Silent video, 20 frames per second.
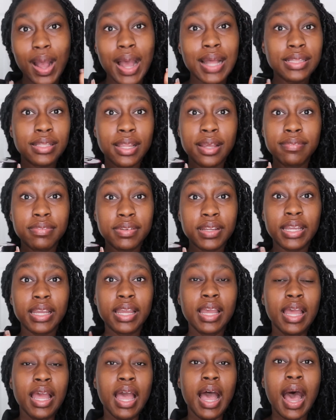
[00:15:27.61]
I love it.
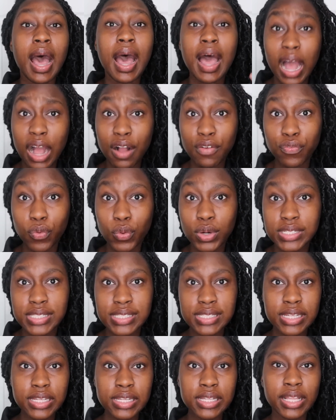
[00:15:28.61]
I have
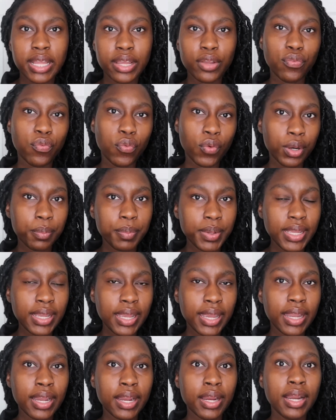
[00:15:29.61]
4C, like
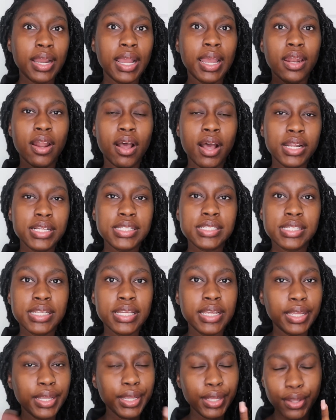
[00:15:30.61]
4B hair, and
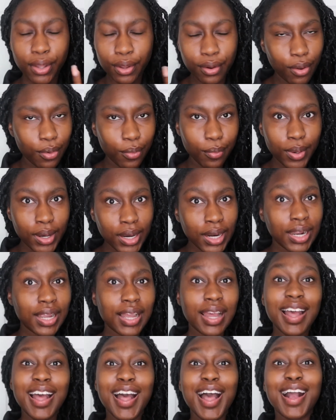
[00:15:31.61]
honestly, Eco don't work.
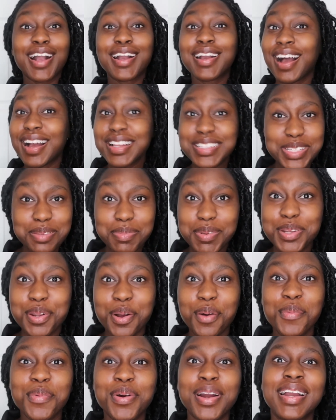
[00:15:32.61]
Got to Be
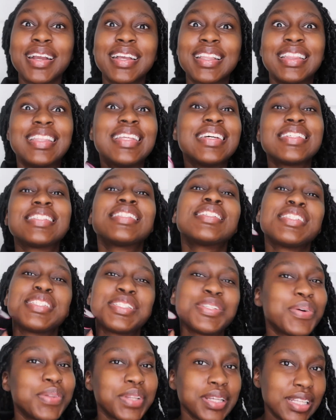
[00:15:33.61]
don't work. This is
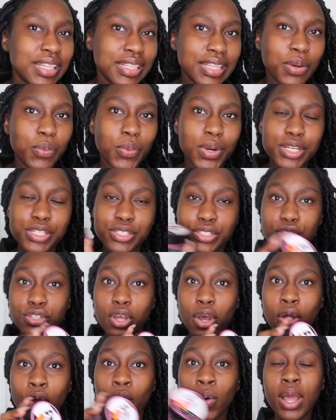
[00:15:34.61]
the only thing that works.
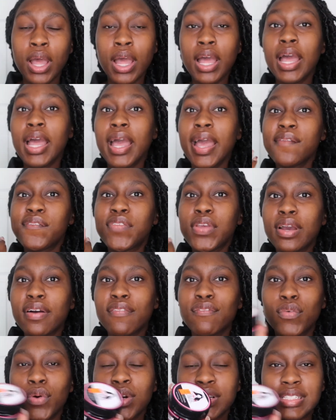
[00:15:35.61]
So if you
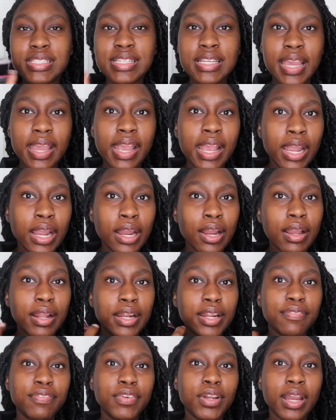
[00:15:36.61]
have 4C hair and
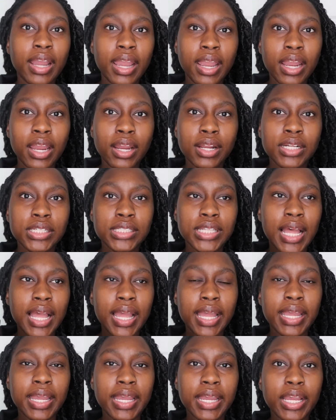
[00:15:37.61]
if your hair
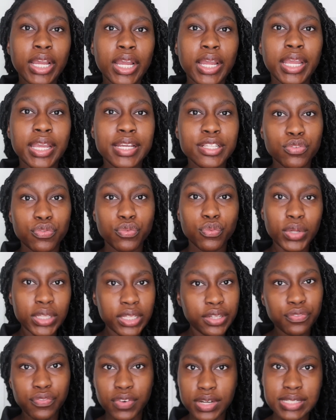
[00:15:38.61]
like gets
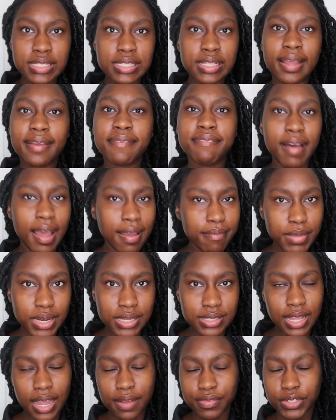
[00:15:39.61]
really frizzy like 5
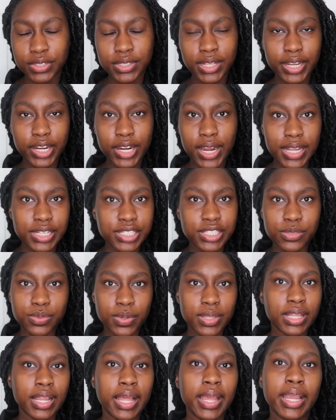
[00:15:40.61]
minutes after you lay your edges
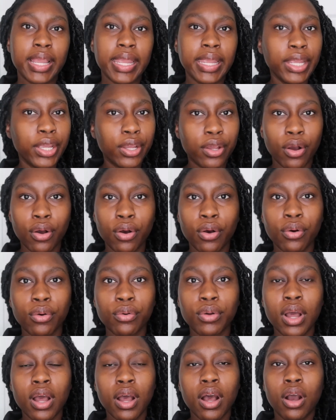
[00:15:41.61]
with like Eco
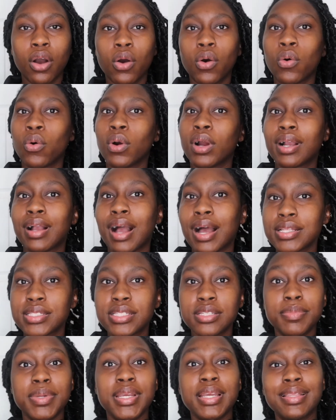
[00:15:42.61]
or Got
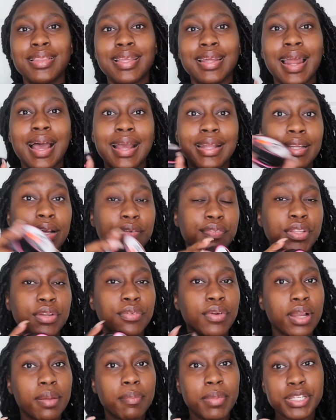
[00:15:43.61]
to Be, then I definitely
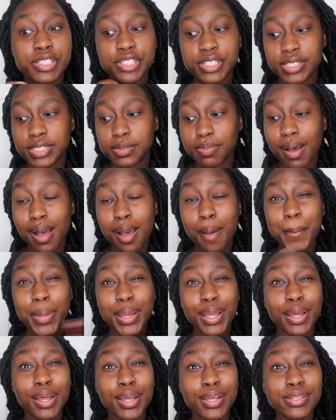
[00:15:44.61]
recommend She's Bomb
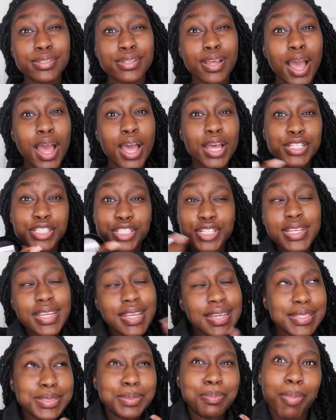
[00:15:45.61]
because she
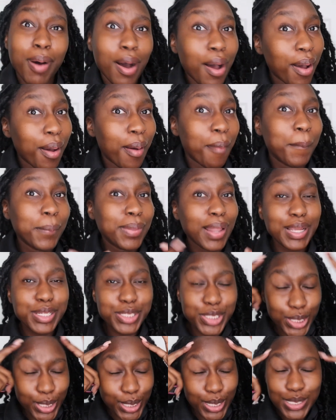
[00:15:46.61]
is bomb. Like,
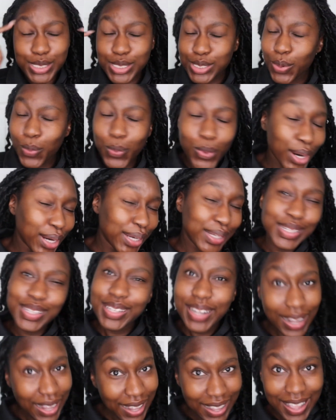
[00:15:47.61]
she gets the work
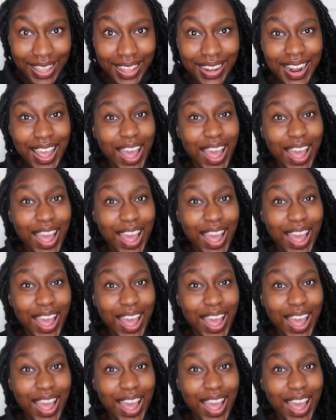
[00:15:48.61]
done.